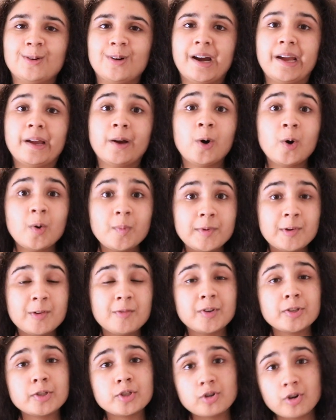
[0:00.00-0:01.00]
I hope
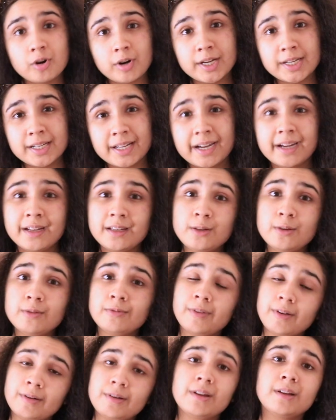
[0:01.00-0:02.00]
you've enjoyed and you
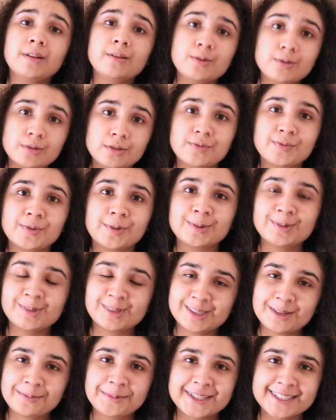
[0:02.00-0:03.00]
found it useful to
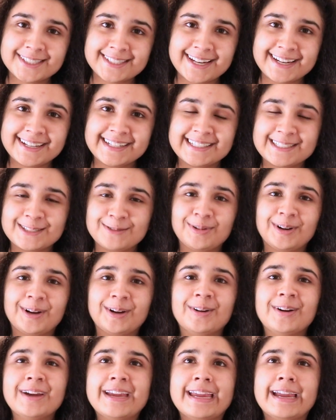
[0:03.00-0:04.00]
some extent as
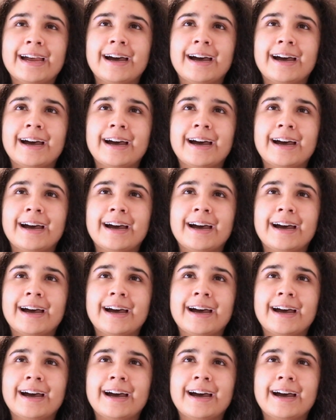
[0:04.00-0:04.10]
well.